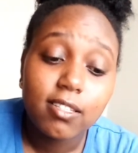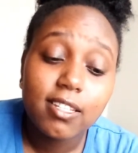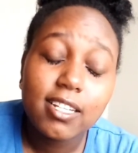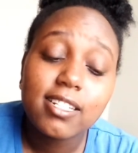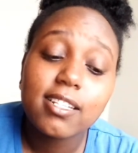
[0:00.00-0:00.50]

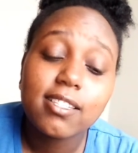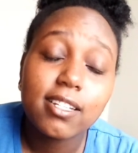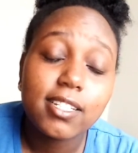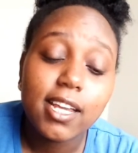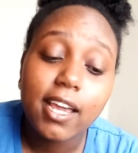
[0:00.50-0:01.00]
This is the
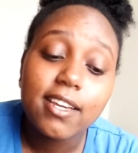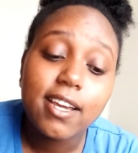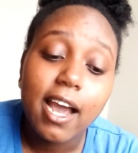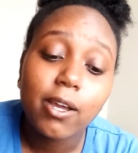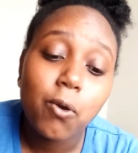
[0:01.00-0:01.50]
day
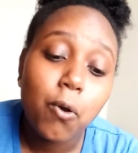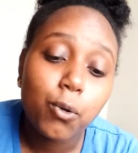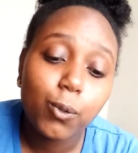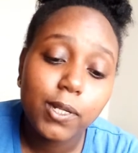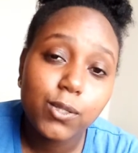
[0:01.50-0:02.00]
I
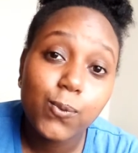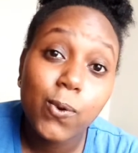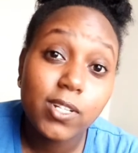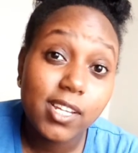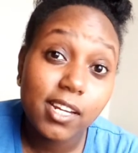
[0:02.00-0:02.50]
always
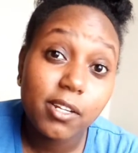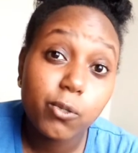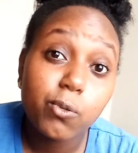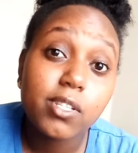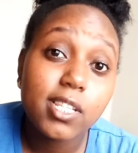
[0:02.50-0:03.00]
wanted
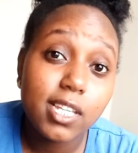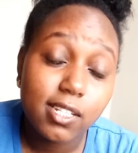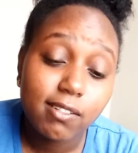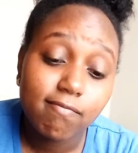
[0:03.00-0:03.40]
to see.